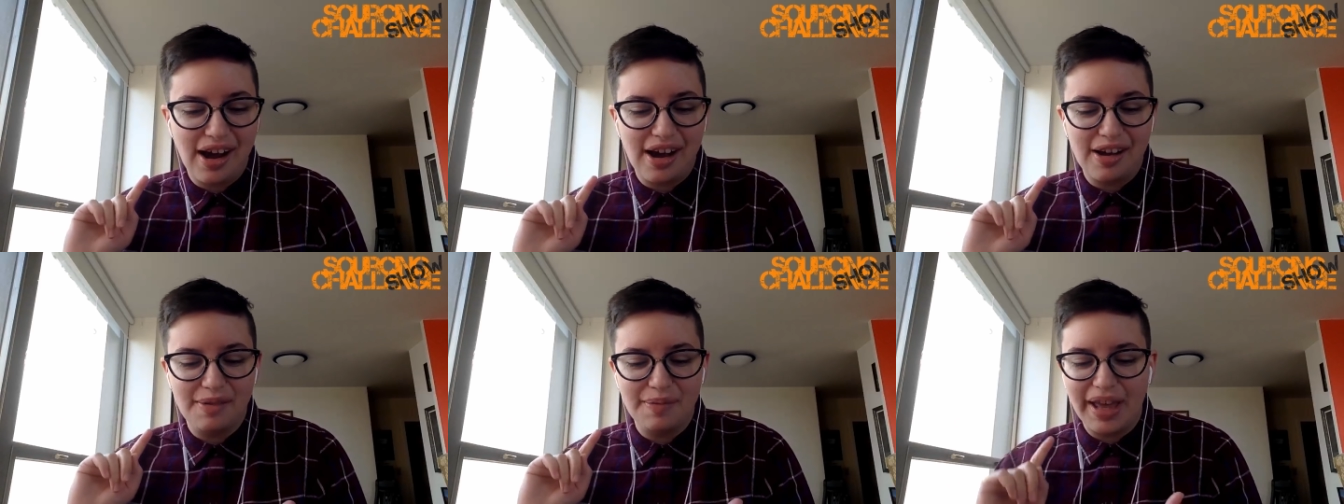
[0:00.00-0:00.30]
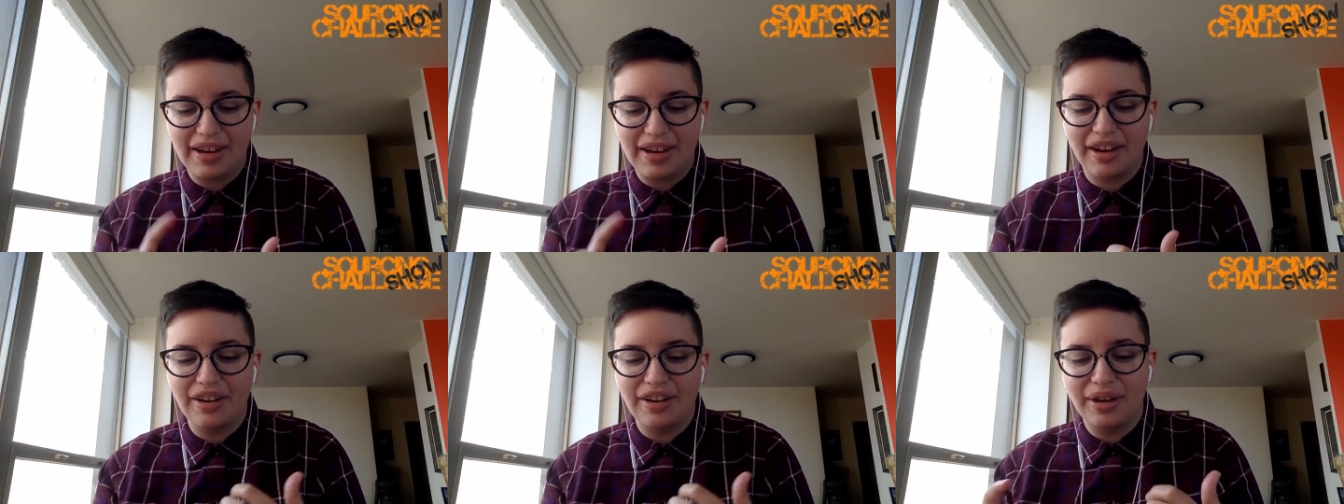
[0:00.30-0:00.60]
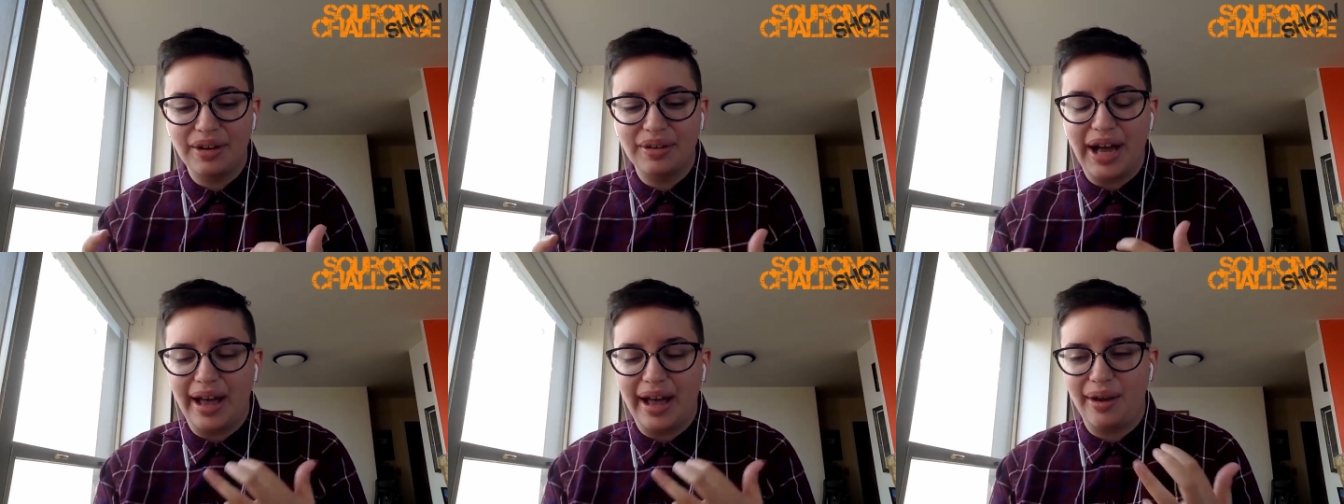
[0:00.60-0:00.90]

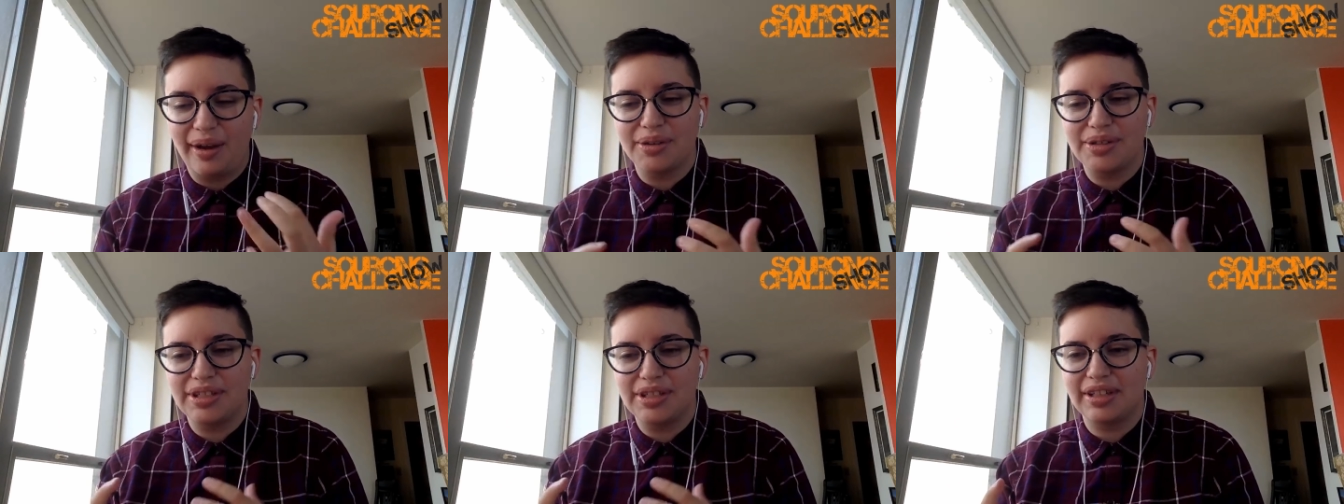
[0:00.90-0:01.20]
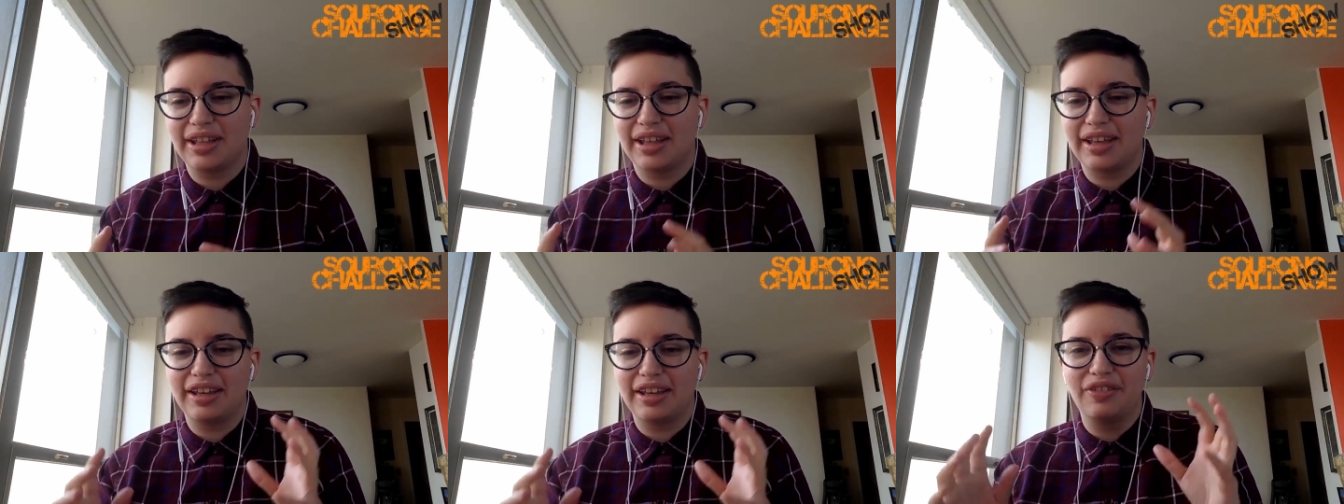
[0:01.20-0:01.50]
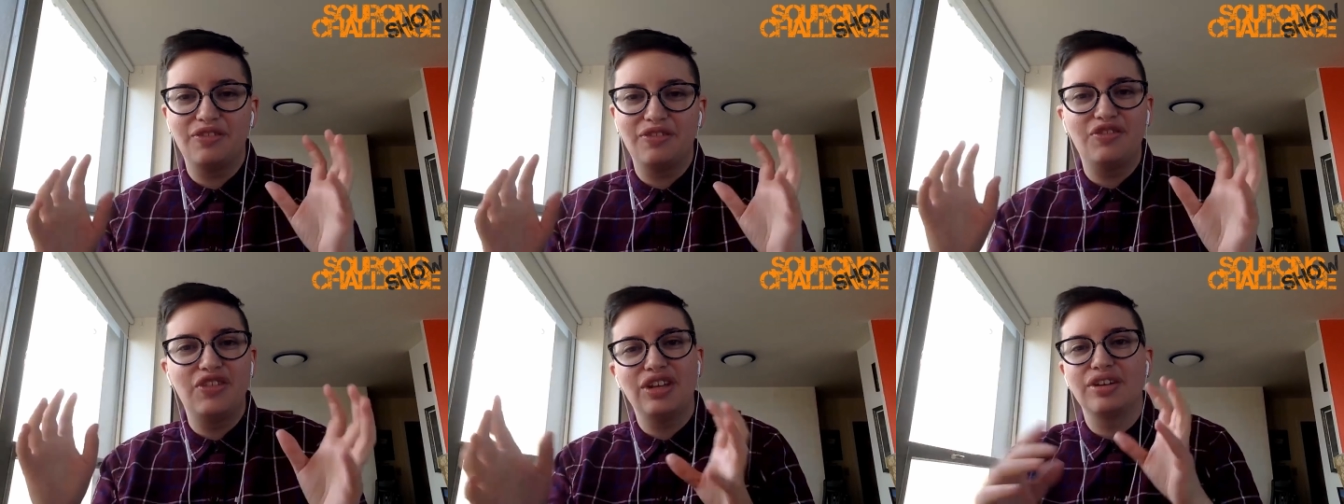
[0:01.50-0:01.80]
And I know how to
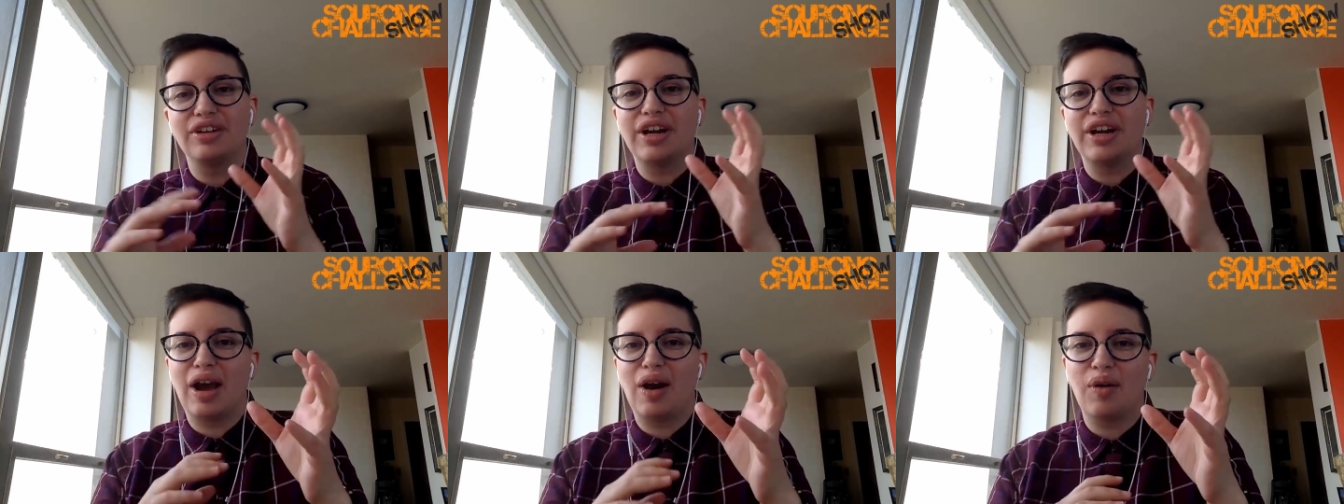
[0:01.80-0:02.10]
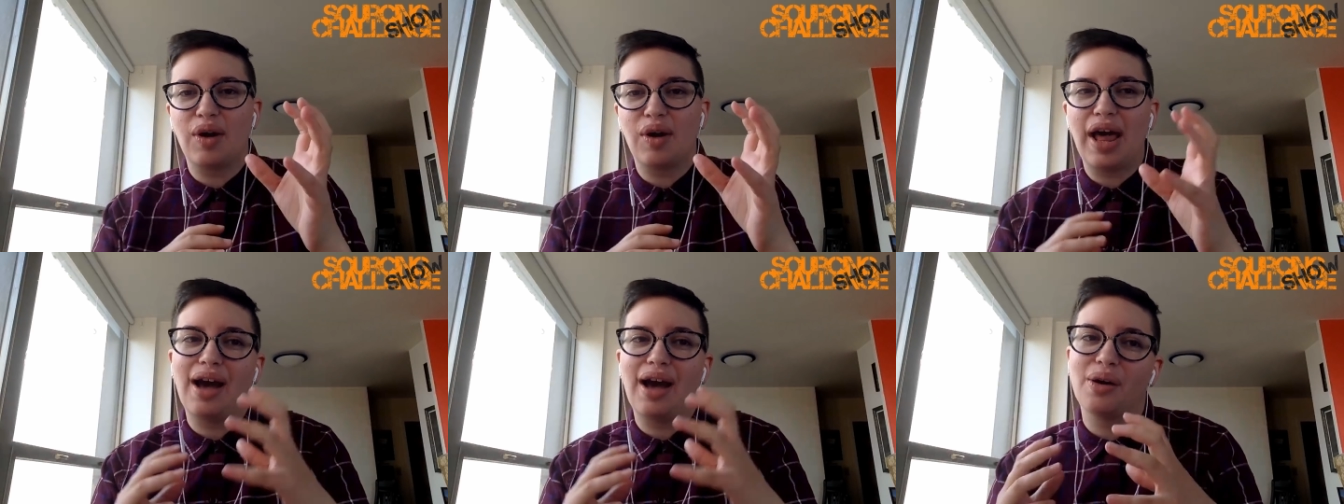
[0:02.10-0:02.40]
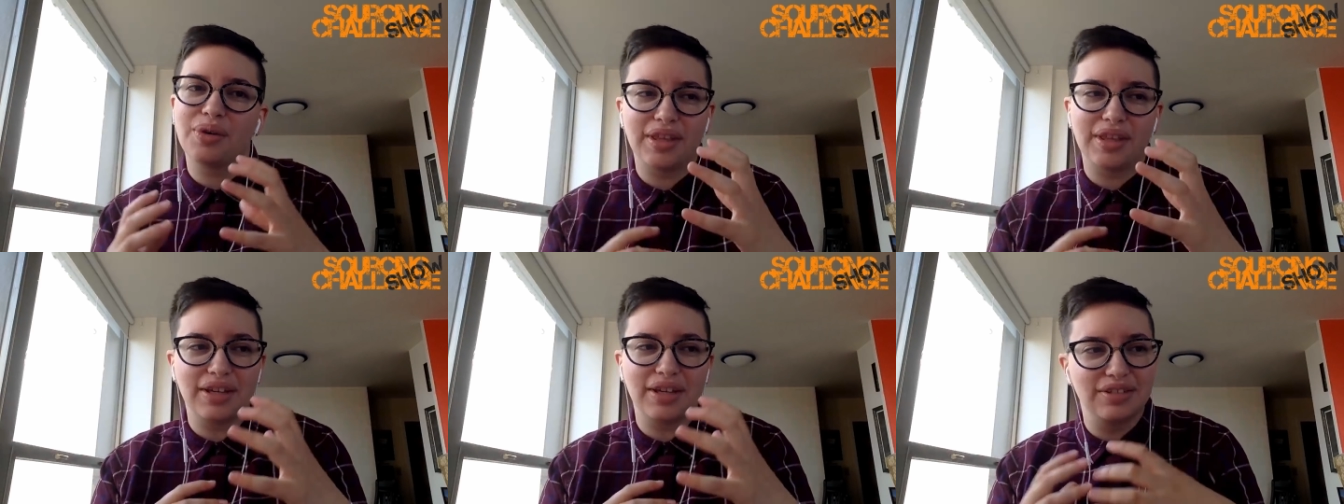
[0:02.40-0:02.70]
like figure
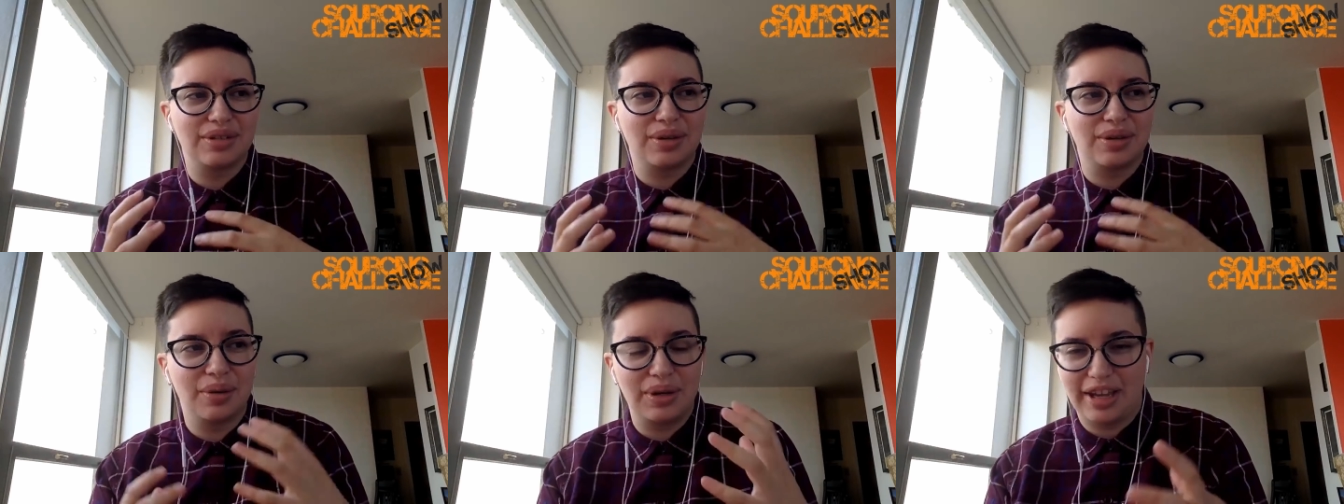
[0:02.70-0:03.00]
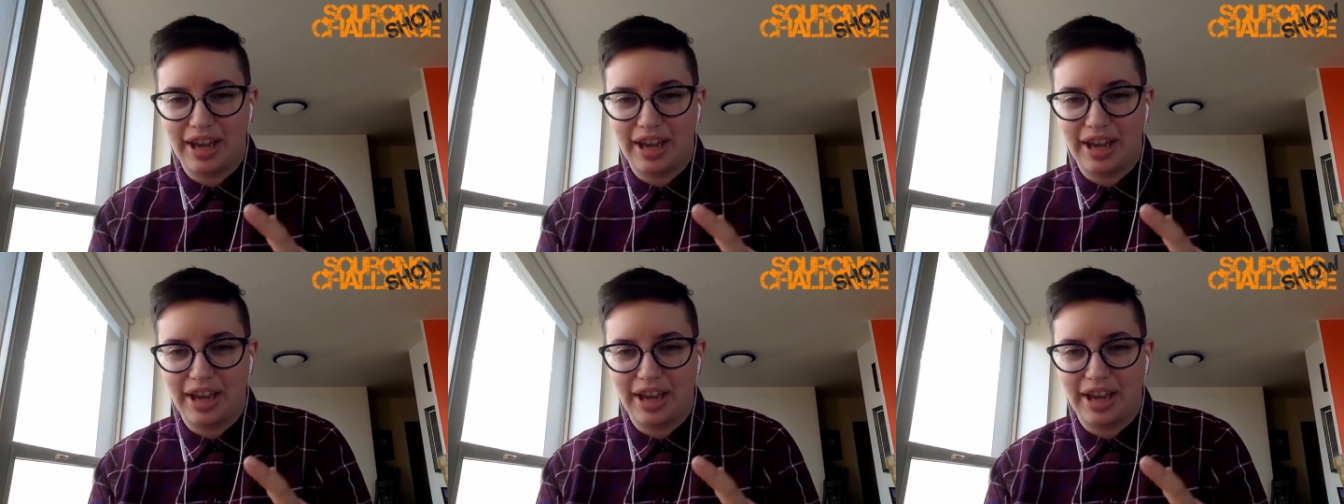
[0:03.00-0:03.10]
out how things